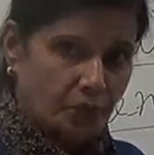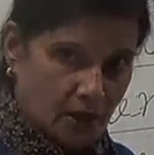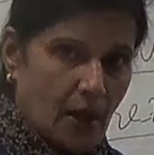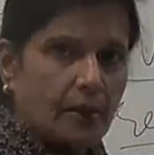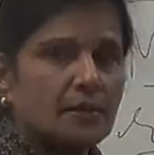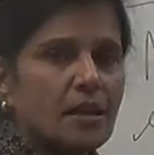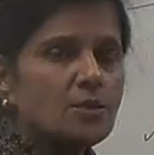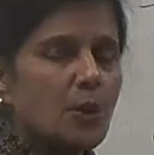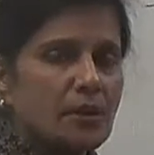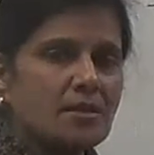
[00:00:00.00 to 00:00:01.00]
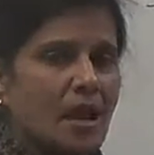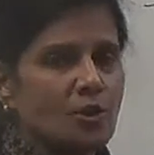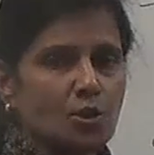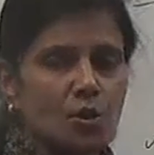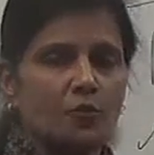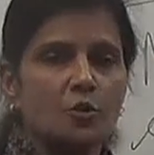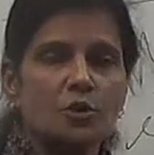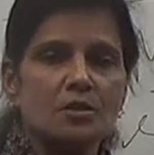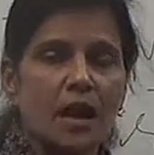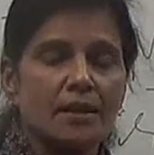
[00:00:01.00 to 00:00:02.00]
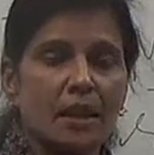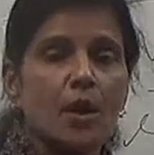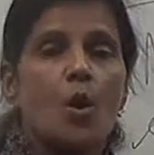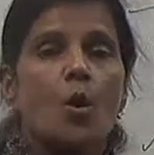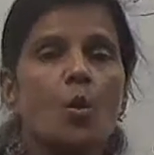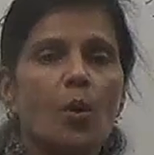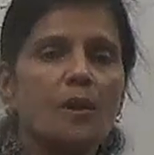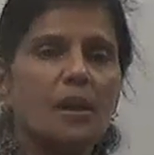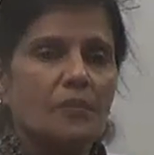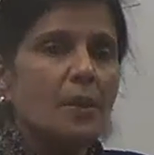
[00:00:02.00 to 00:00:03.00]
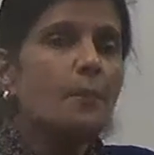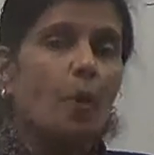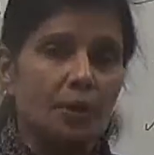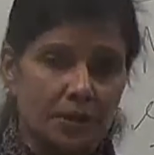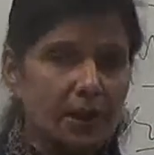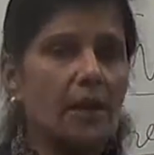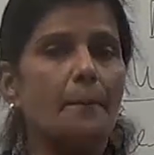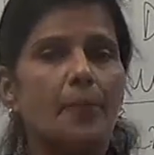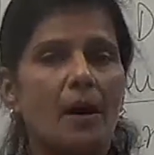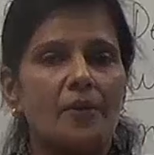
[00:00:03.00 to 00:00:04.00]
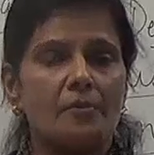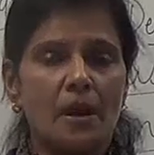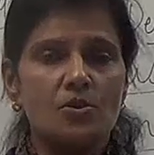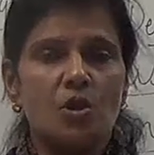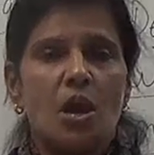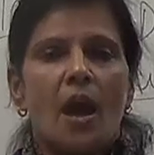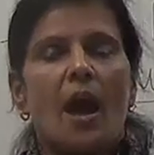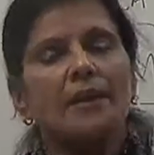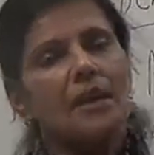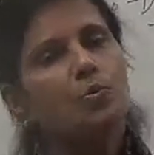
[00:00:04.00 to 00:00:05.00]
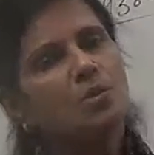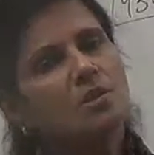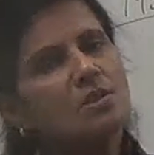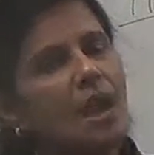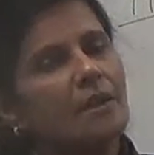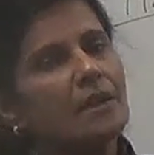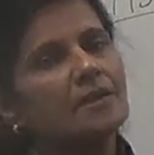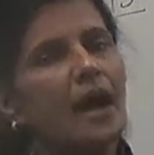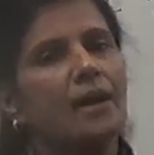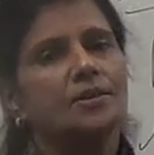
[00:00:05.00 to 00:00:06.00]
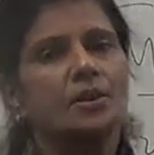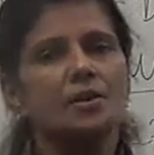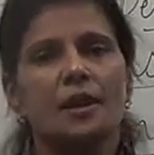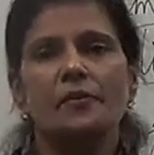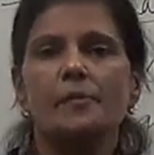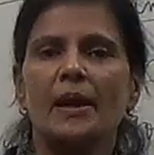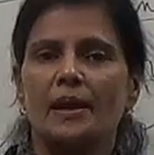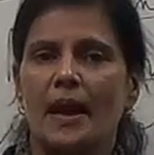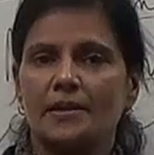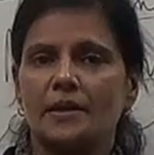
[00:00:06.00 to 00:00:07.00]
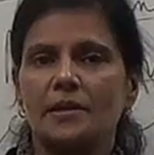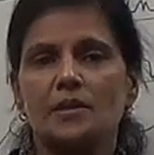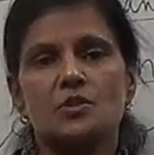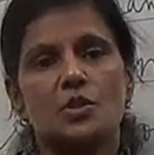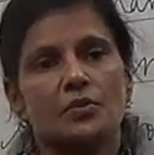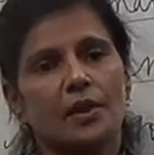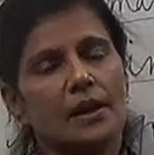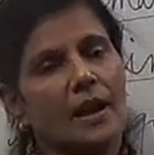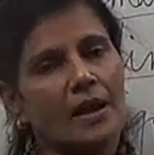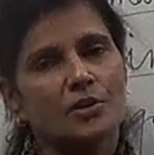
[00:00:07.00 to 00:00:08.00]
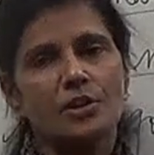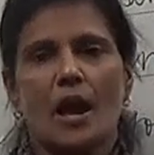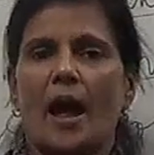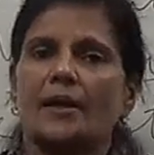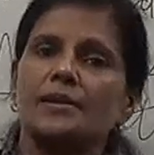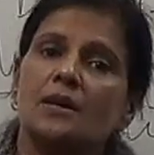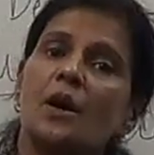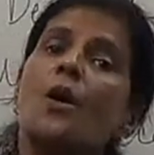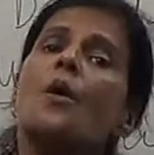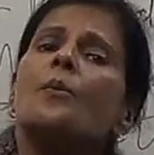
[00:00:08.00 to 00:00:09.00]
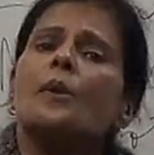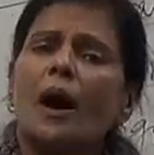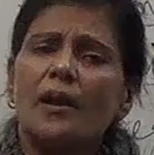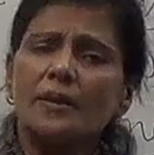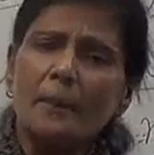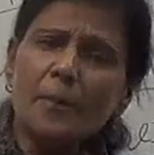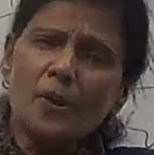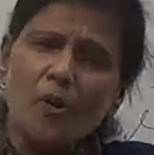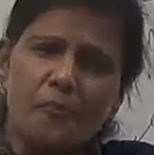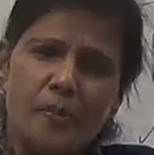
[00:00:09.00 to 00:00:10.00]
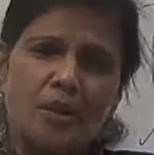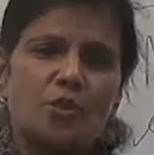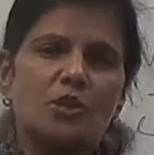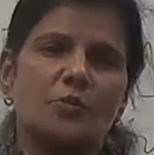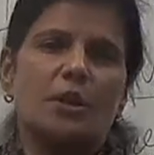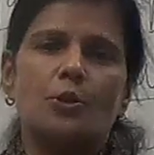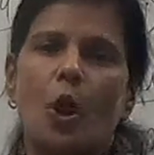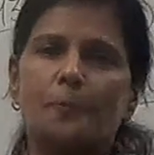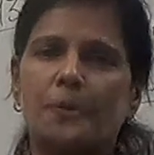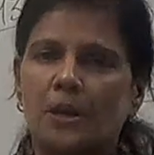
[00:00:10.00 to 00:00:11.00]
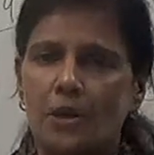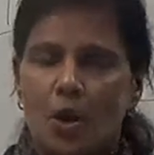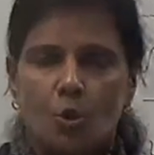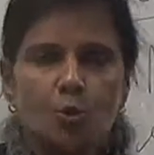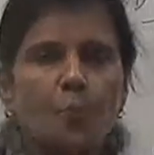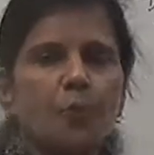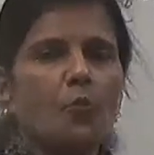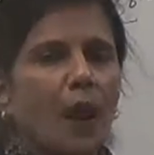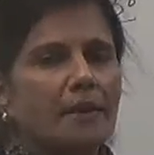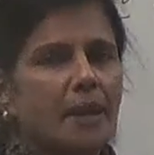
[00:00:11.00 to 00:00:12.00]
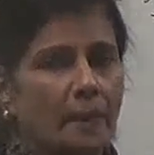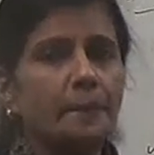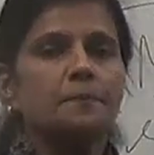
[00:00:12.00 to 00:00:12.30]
uh, these were the sections of the society who were given political empowerment and it was decided that uh, they will be elected in the general election and a number of measures were adopted to provide them